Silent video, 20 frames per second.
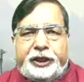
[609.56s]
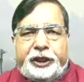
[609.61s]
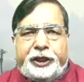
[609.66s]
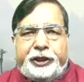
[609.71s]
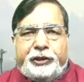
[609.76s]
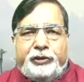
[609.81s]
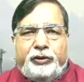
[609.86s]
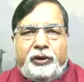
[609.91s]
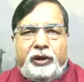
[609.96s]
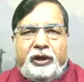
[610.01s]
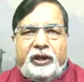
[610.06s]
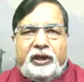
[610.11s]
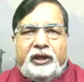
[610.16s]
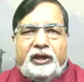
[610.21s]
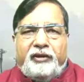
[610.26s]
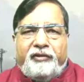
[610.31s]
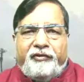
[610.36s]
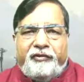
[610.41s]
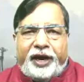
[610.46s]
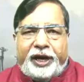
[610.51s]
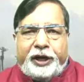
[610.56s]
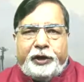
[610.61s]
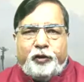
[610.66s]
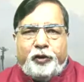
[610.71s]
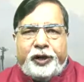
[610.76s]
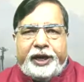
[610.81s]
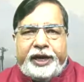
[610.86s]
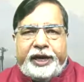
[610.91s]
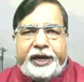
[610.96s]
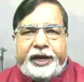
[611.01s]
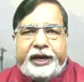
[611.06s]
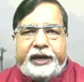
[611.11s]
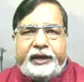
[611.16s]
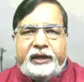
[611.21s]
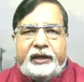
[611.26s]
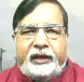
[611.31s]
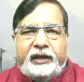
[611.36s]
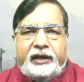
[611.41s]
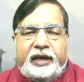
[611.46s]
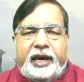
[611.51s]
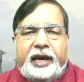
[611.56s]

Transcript: schedule, when to irrigate